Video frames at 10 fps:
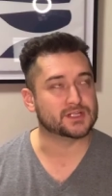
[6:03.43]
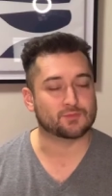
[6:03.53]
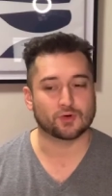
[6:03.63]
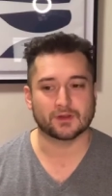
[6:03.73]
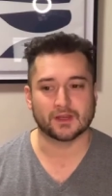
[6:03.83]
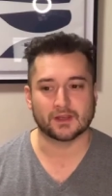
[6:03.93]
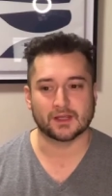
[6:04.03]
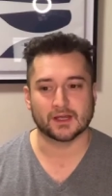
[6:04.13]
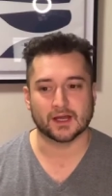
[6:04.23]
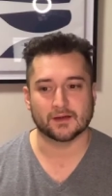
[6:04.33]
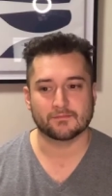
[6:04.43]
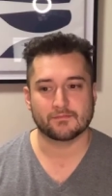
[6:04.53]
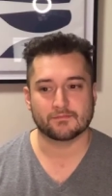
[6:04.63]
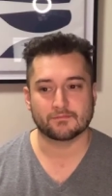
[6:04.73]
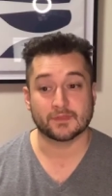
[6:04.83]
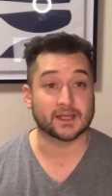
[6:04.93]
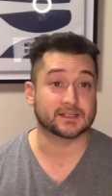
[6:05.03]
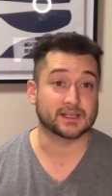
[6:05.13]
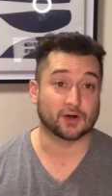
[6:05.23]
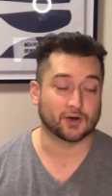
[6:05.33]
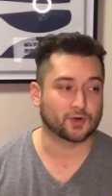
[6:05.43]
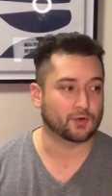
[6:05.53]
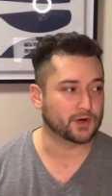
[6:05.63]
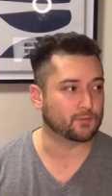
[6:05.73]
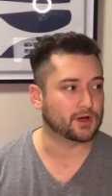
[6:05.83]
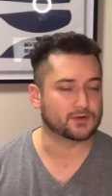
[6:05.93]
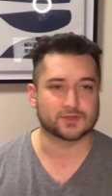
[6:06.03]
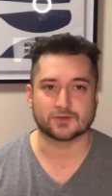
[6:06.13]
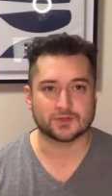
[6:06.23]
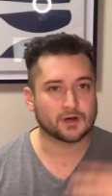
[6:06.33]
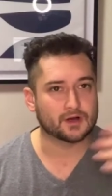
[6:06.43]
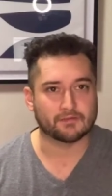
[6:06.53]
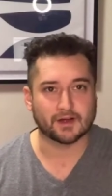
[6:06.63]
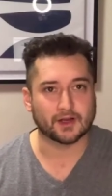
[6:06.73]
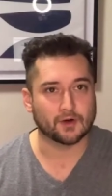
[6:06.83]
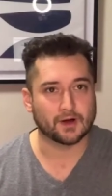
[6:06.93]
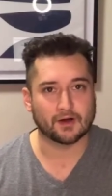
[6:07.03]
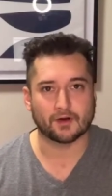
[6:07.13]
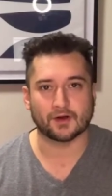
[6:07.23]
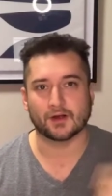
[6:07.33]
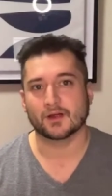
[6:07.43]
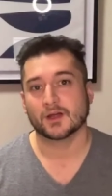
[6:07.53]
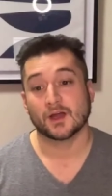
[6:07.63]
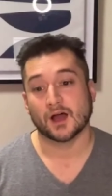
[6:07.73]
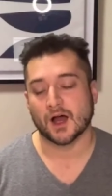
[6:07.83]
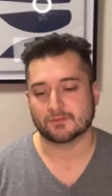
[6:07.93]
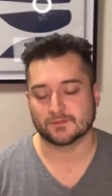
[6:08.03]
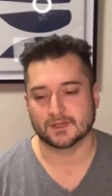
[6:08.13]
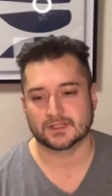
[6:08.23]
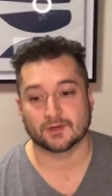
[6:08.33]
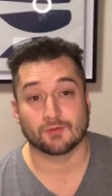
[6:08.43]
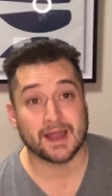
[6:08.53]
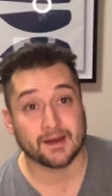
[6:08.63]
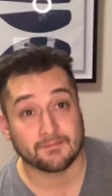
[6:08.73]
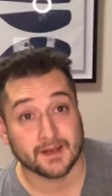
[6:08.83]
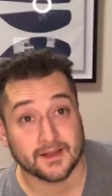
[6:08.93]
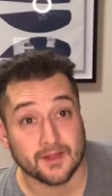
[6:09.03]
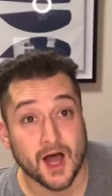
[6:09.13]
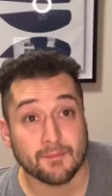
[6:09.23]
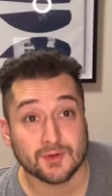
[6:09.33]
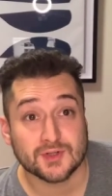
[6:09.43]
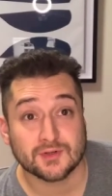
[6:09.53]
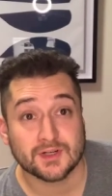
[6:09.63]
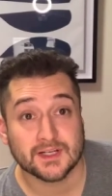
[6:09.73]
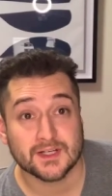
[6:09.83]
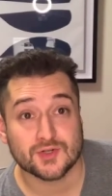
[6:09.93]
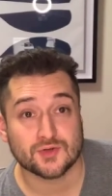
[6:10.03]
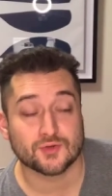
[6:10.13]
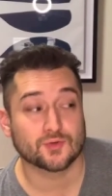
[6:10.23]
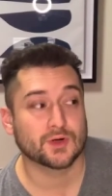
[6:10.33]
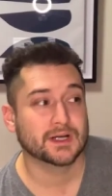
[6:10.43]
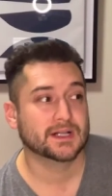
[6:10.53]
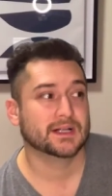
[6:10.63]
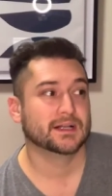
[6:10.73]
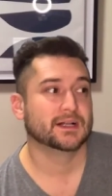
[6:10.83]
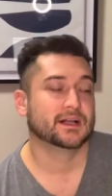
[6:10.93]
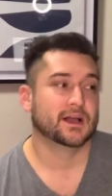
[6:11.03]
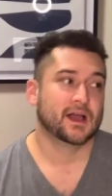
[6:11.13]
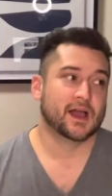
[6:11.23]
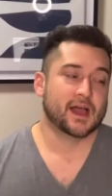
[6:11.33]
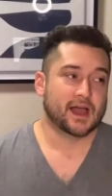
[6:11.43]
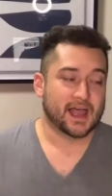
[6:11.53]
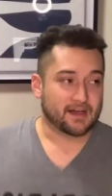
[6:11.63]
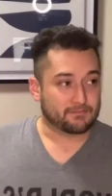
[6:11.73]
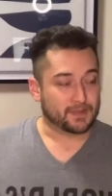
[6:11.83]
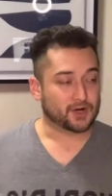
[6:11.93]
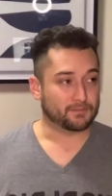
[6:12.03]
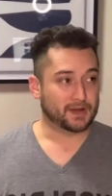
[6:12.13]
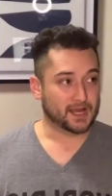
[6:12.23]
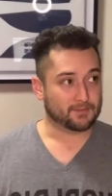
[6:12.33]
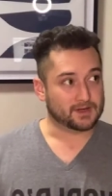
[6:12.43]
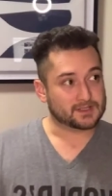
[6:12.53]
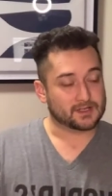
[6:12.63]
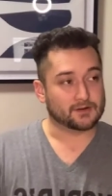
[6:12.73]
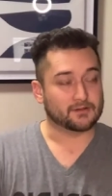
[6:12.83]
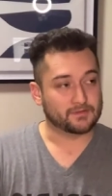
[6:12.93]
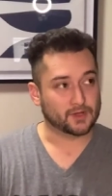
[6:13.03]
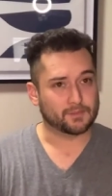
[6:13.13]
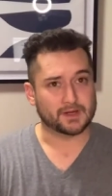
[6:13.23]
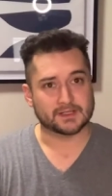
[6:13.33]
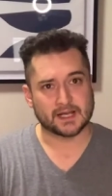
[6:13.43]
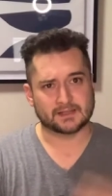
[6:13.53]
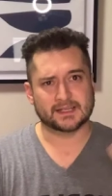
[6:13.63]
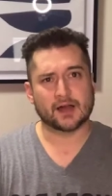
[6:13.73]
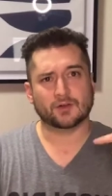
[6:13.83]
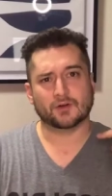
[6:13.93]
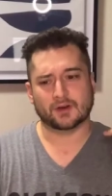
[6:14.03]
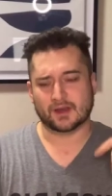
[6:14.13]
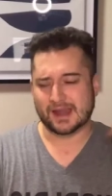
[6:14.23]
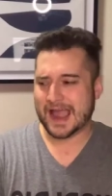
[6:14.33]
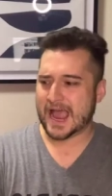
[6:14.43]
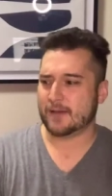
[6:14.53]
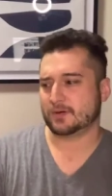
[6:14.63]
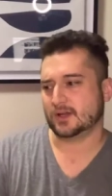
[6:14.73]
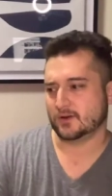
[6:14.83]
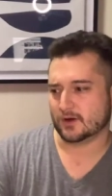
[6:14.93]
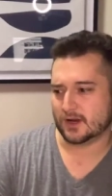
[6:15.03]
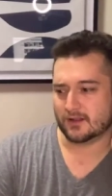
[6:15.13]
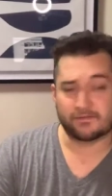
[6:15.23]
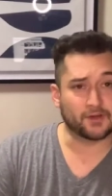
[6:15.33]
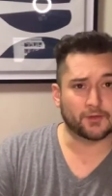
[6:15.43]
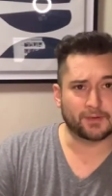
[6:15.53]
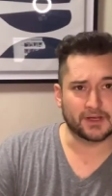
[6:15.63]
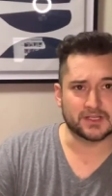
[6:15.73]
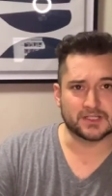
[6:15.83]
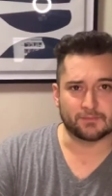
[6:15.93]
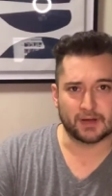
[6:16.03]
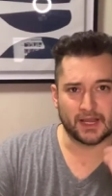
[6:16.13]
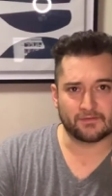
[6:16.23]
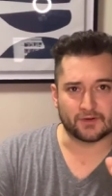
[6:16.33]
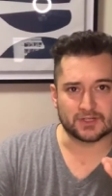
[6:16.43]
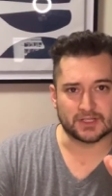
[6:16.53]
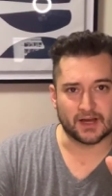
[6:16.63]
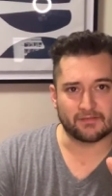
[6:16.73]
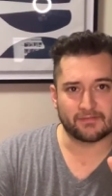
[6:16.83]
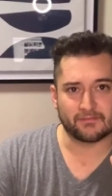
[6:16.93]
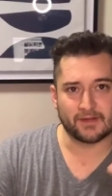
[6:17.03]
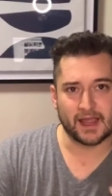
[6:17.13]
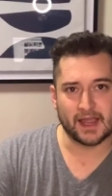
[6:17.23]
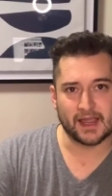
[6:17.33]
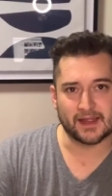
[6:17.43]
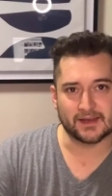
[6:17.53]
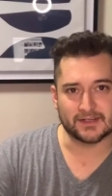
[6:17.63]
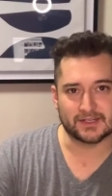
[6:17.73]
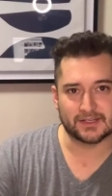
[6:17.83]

more than the uh, things that aren't going well. So sorry if I go out on an optimistic rant, like the opportunity to have better payment here in the Philippines. I downloaded an app here in the Philippines to pay for stuff, and